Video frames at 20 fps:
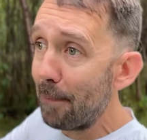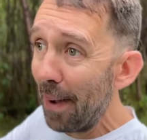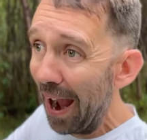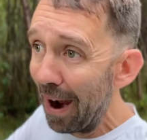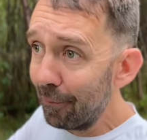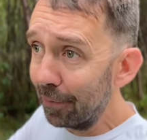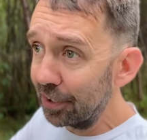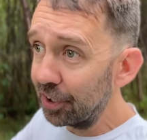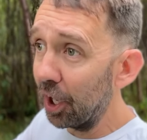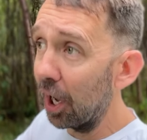
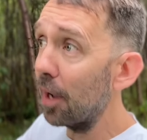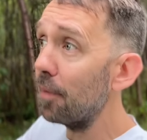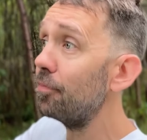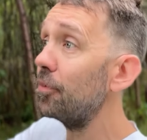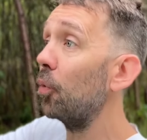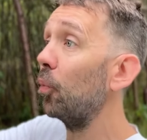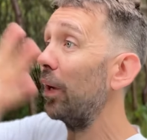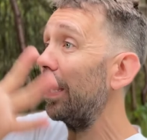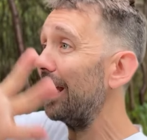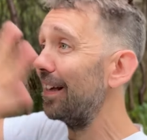paradigm
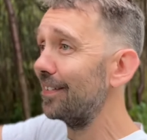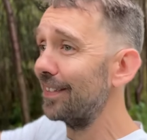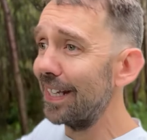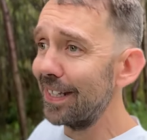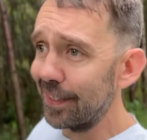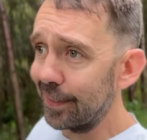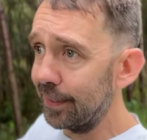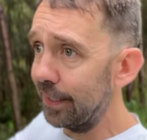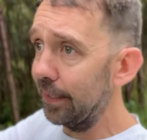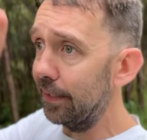that we
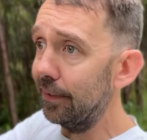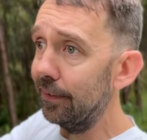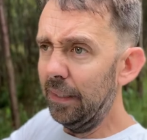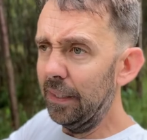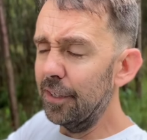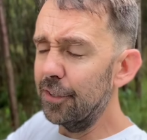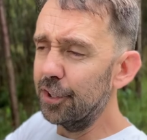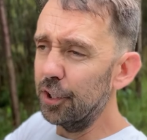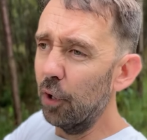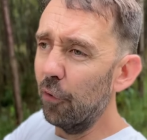exist in
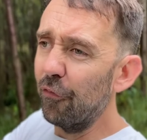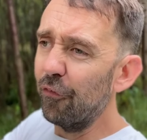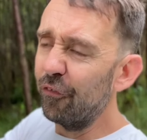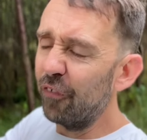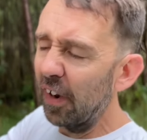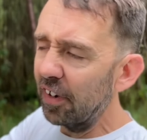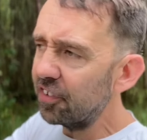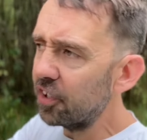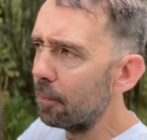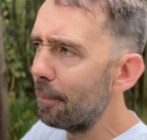is so
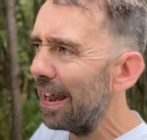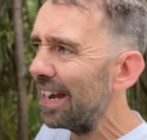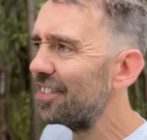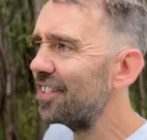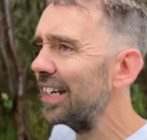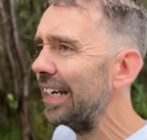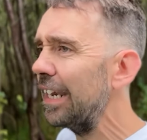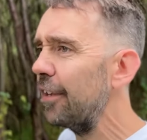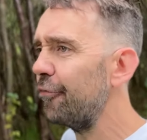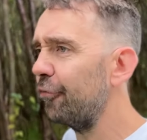
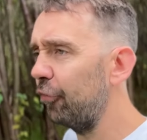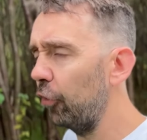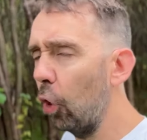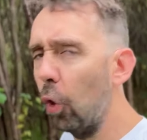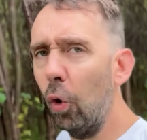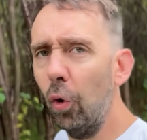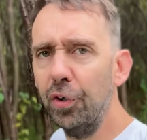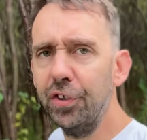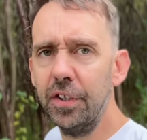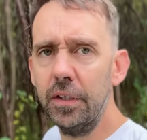fundamentally
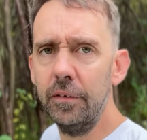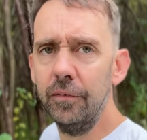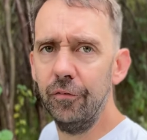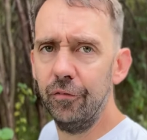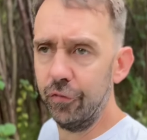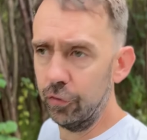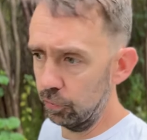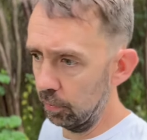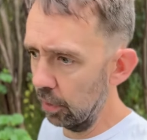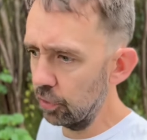flawed and
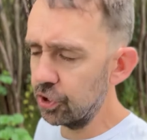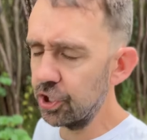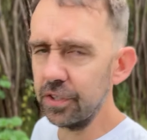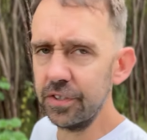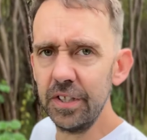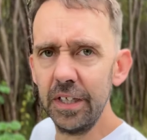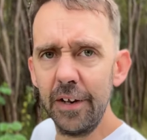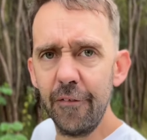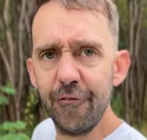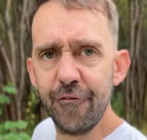
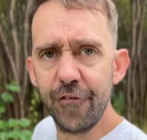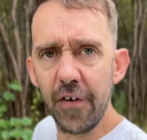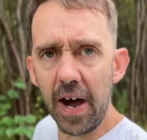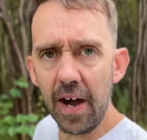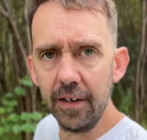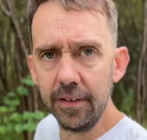ferociously f***ed.